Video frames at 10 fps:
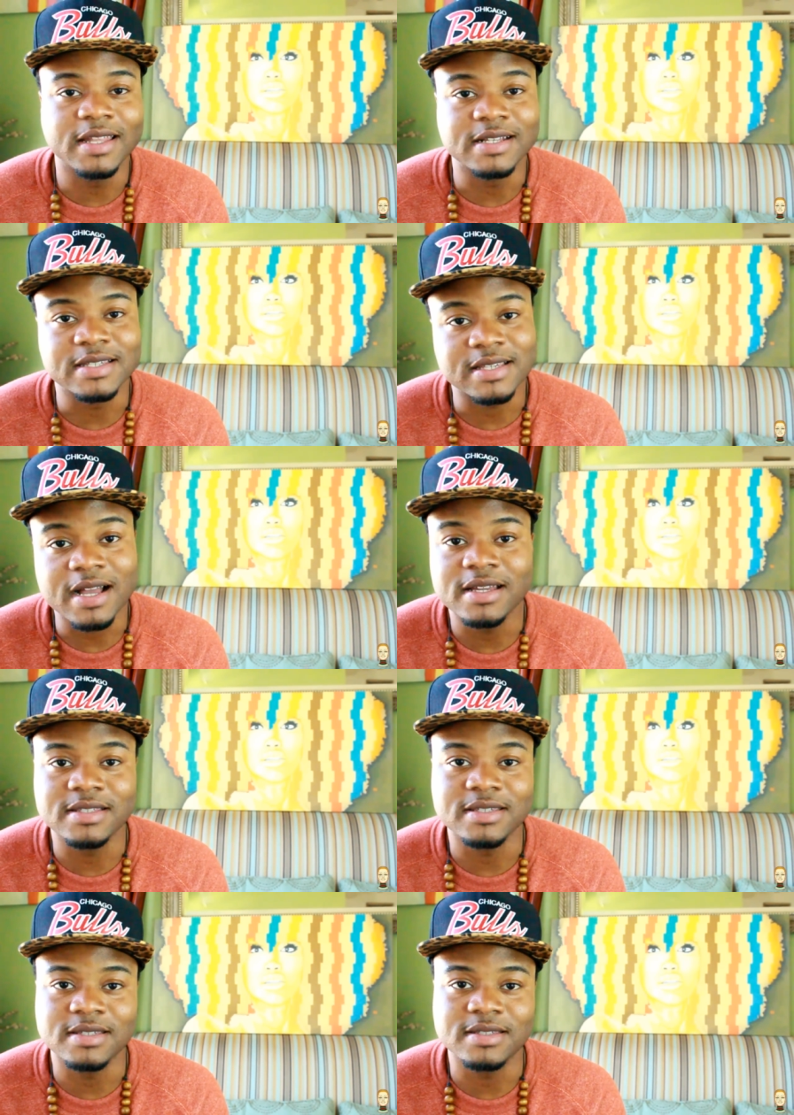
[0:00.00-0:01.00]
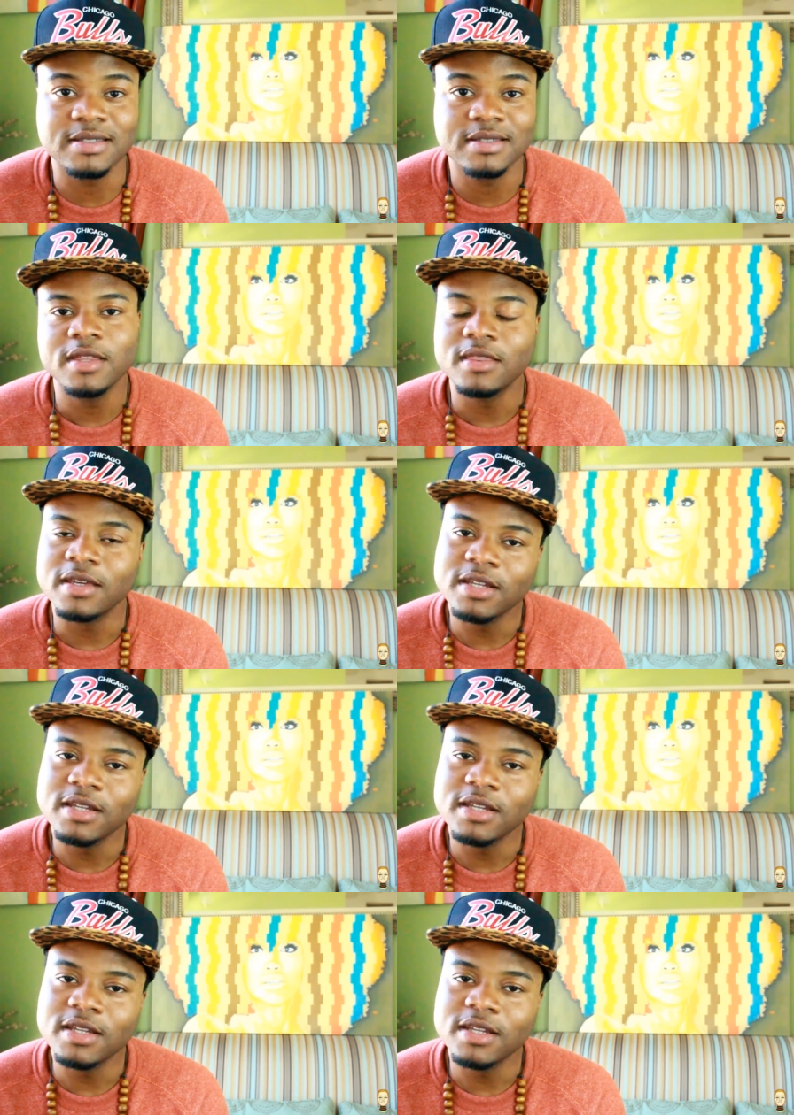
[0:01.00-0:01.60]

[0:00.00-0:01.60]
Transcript: and the sciences, they